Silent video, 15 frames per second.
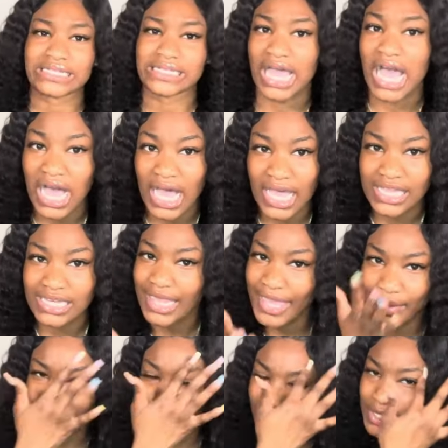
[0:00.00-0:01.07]
9.
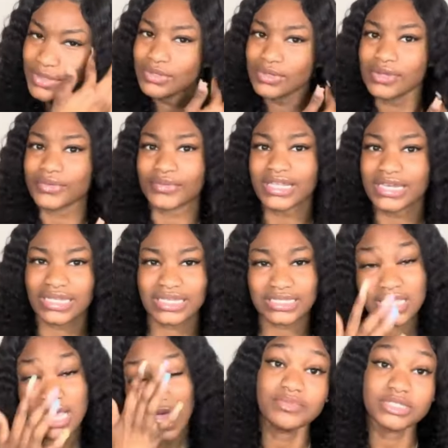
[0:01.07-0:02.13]
Like, what are you doing reading this?
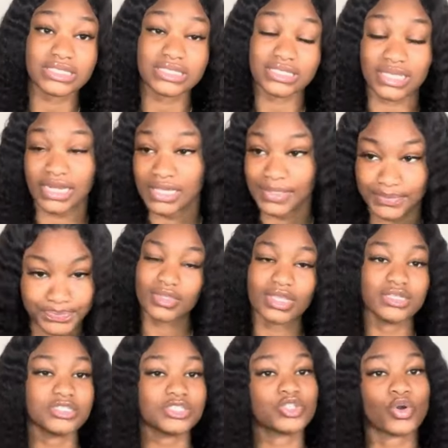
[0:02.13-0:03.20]
I'm just sitting,
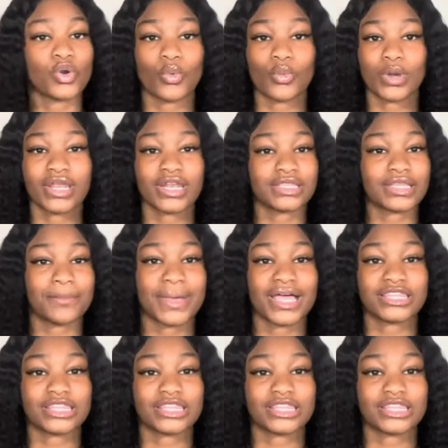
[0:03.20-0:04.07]
twiddling my